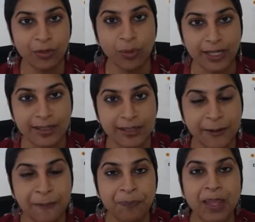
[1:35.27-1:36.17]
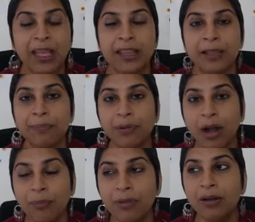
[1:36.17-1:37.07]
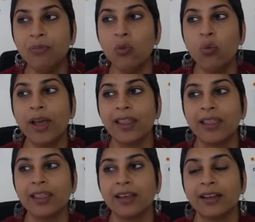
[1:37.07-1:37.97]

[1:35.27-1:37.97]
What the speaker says: ones. The problem with